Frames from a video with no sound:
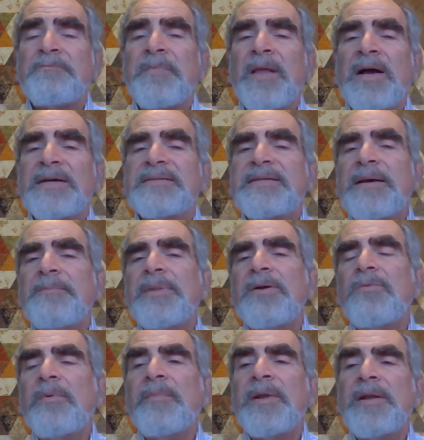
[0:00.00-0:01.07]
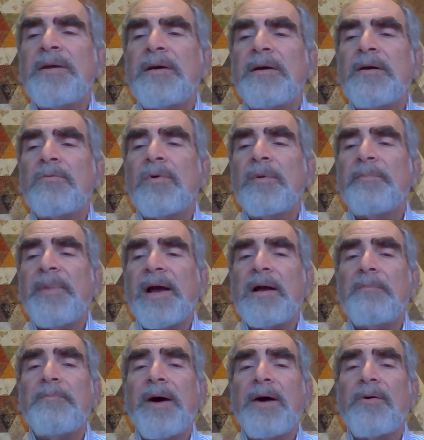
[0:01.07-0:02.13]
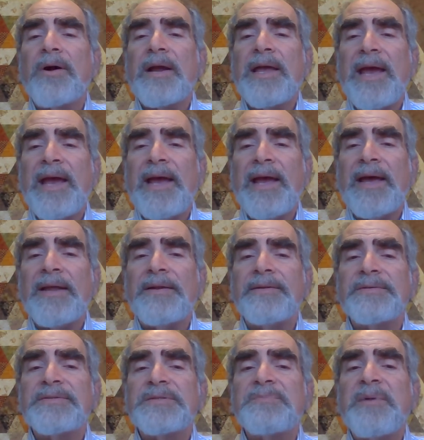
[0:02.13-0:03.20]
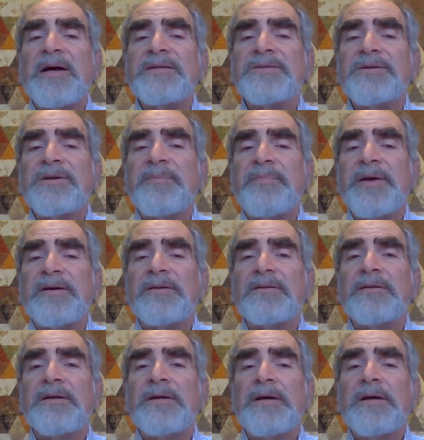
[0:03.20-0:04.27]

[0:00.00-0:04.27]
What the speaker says: Assemblywoman Rebecca Bauer-Cahan sponsored a bill,